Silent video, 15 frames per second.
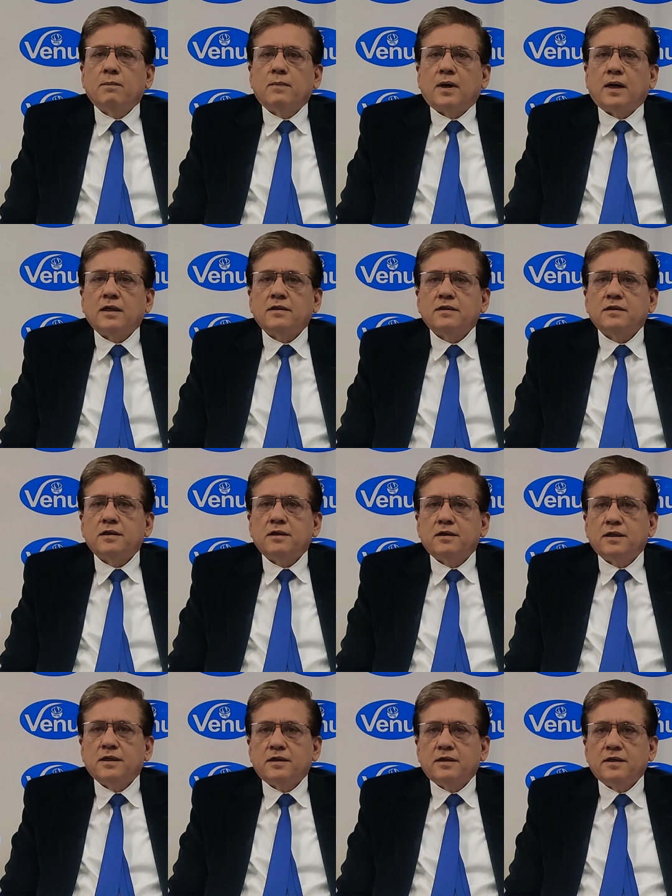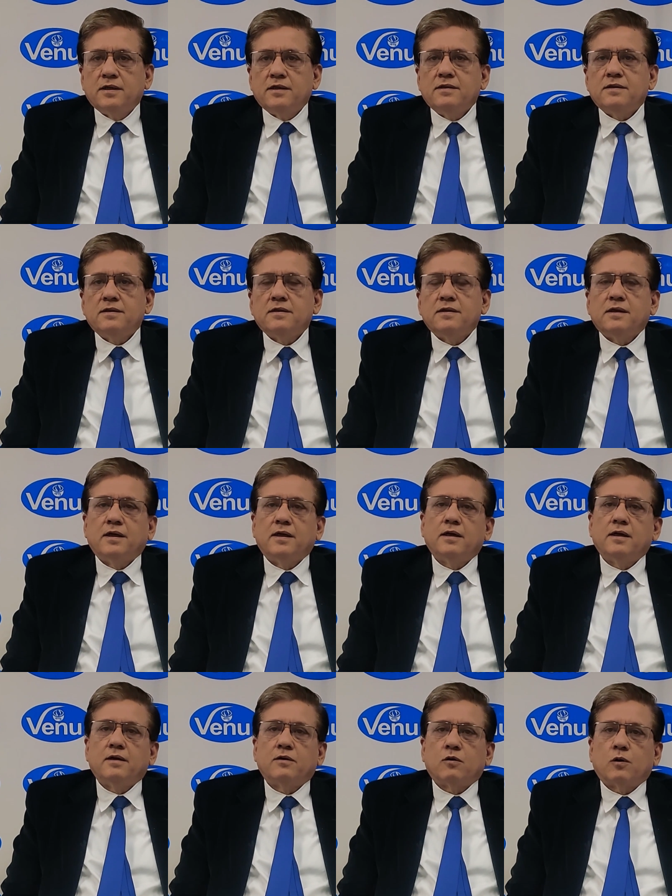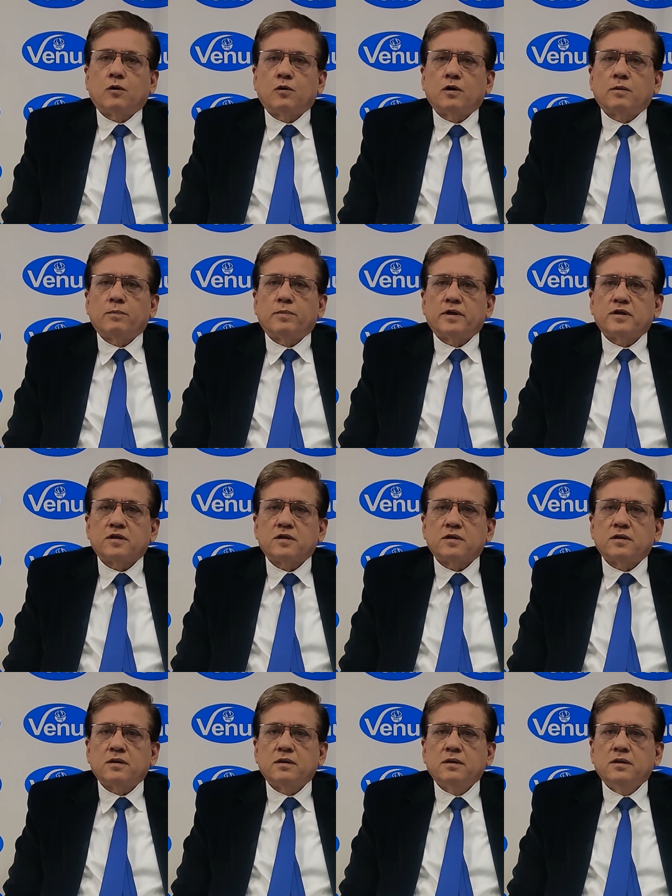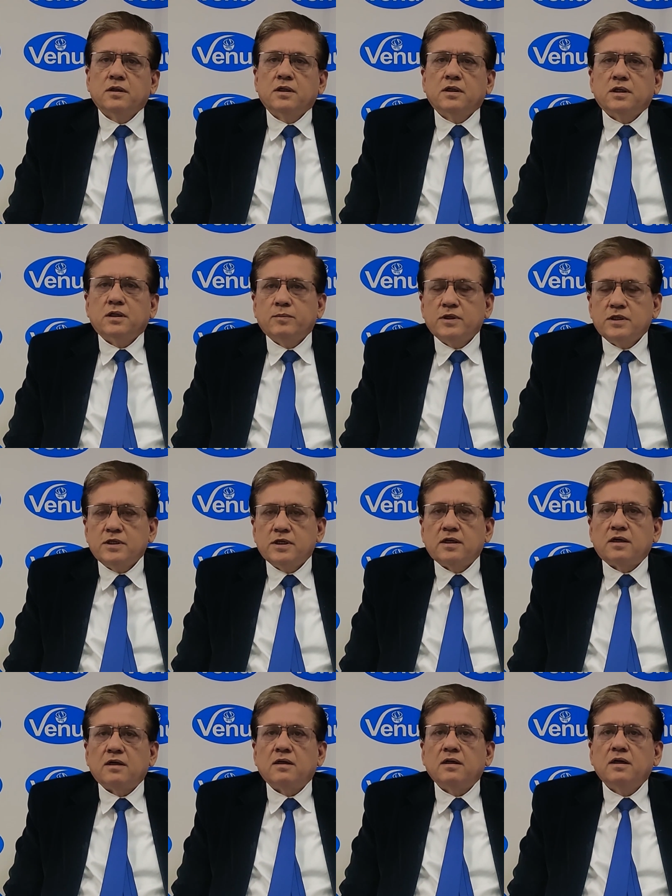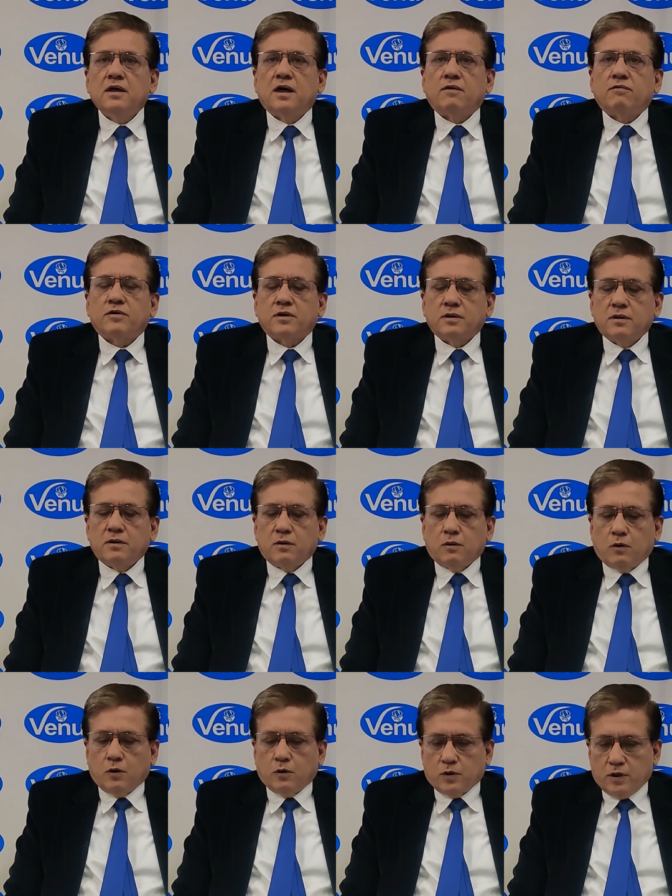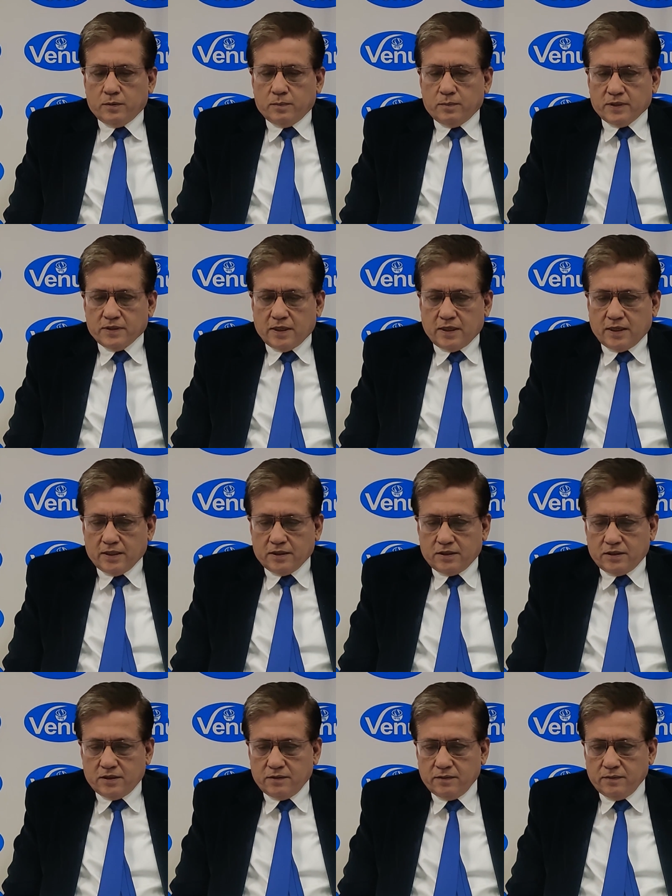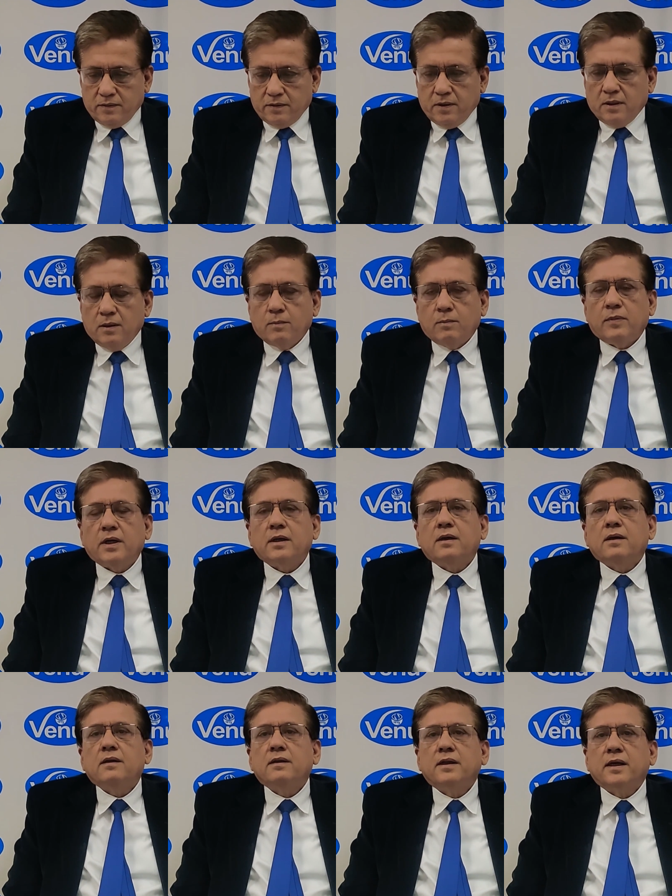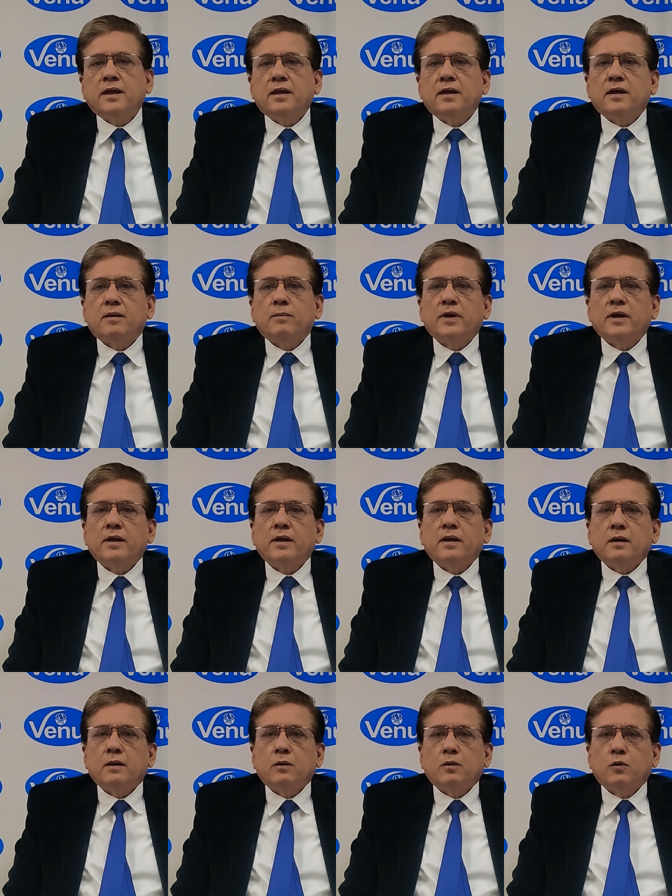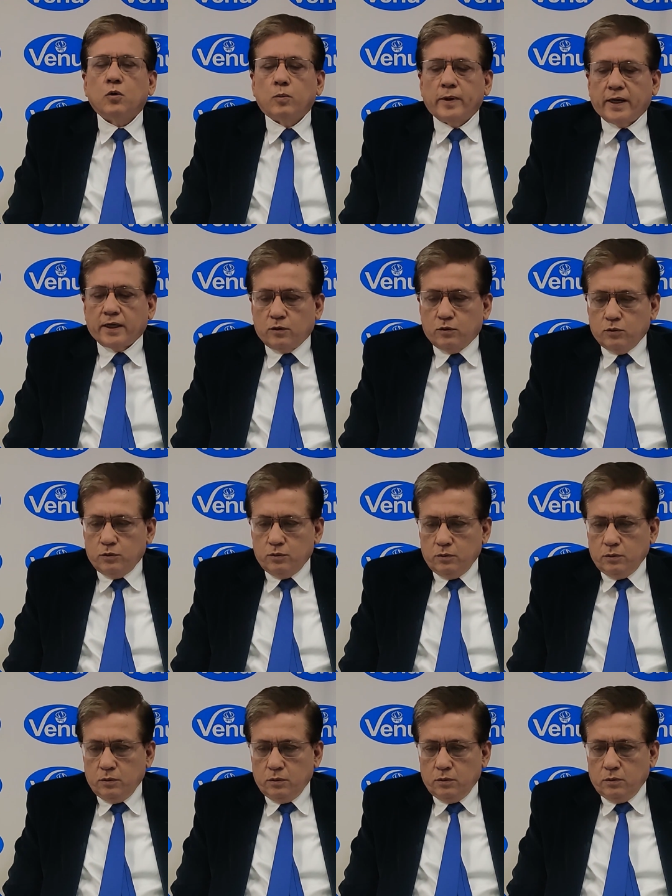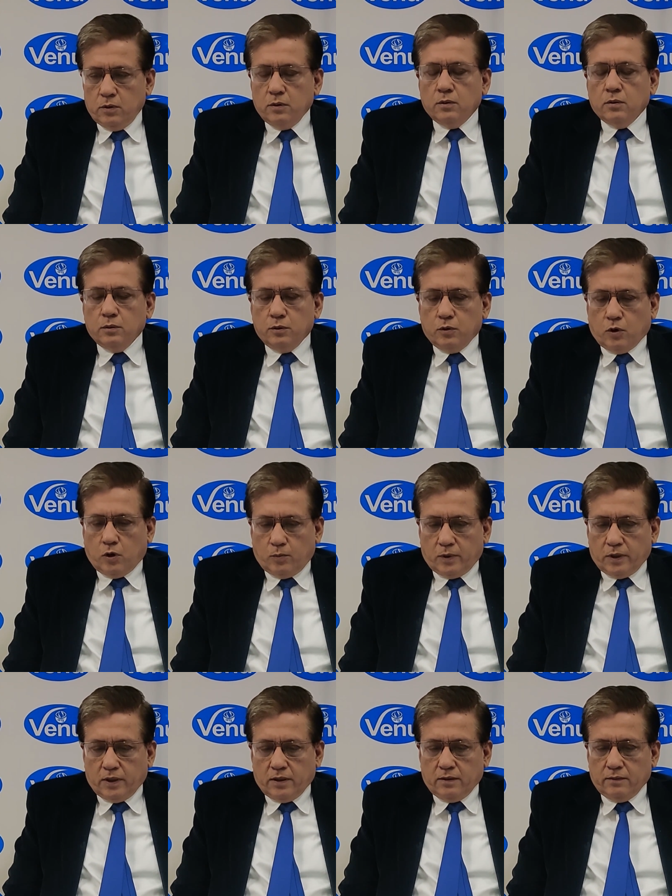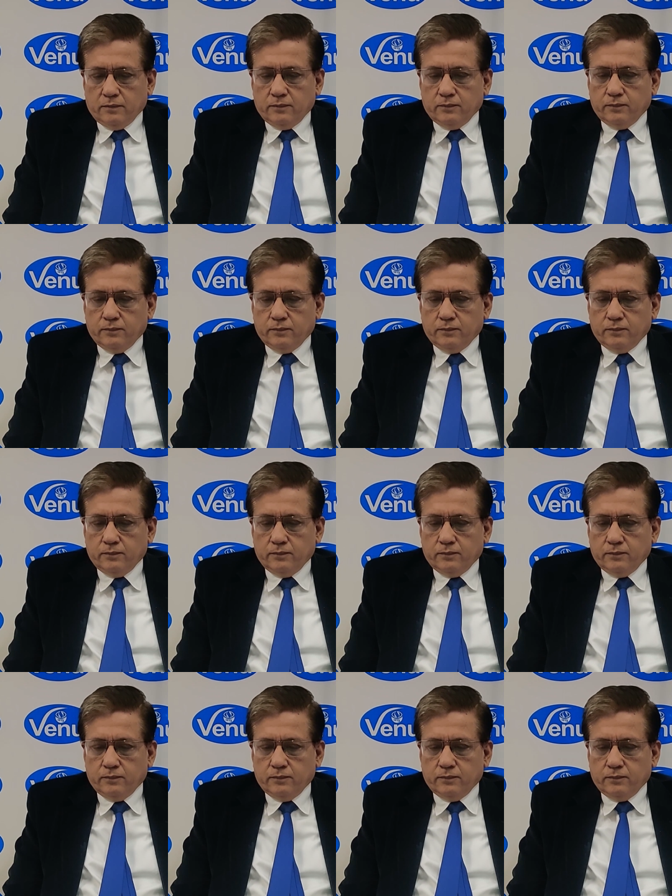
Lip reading: be a marginal decrease in intraocular pressure immediately after ocular massage, but then it may go back to normal.